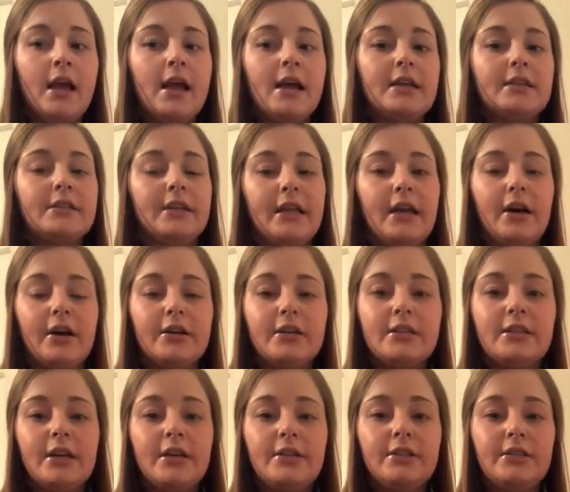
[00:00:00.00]
So they
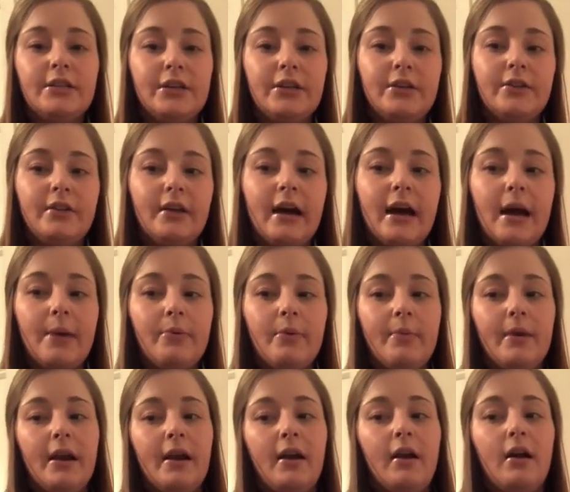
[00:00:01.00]
also do the
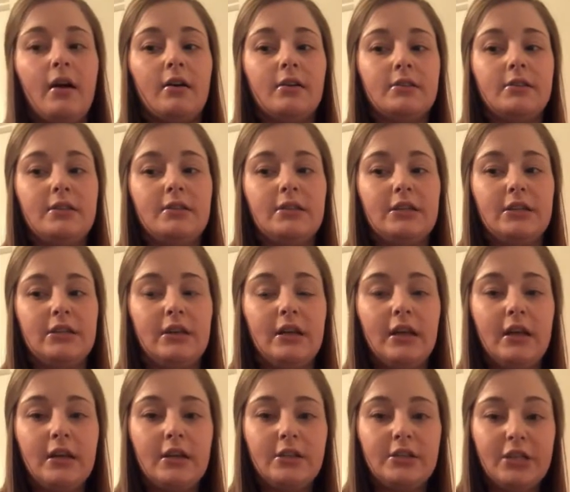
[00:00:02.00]
hyperbaric oxygen
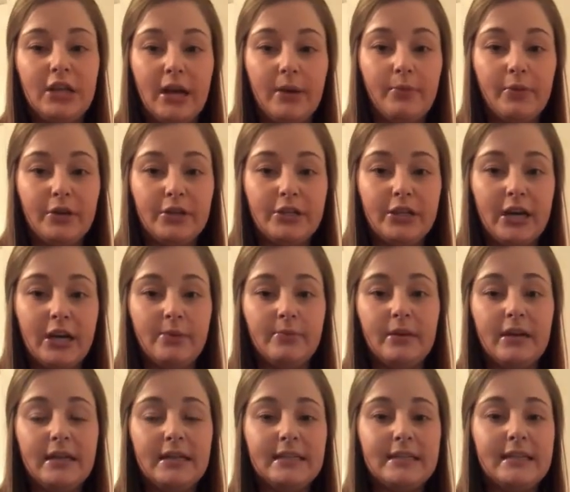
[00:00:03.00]
chamber
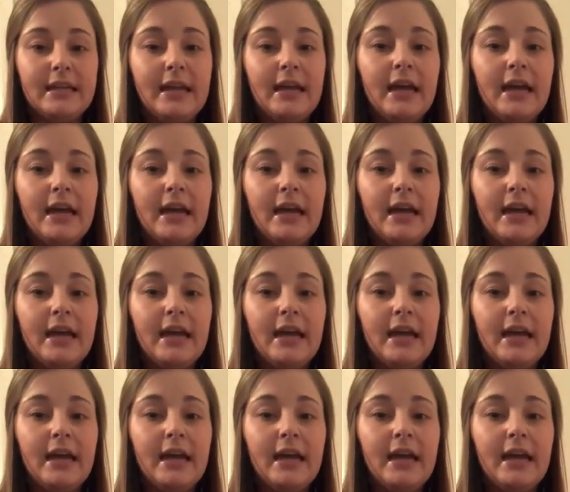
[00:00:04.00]
treatment.